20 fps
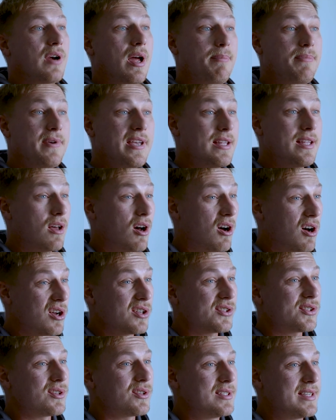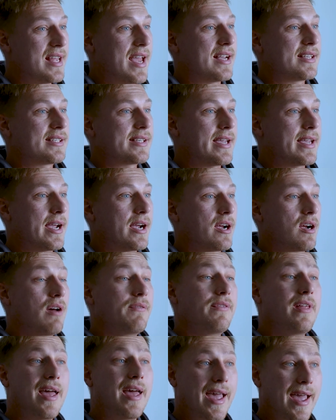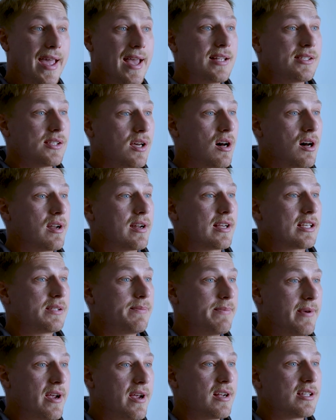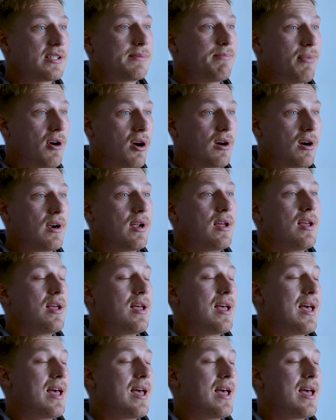Preppy also takes care of the hands-on experience part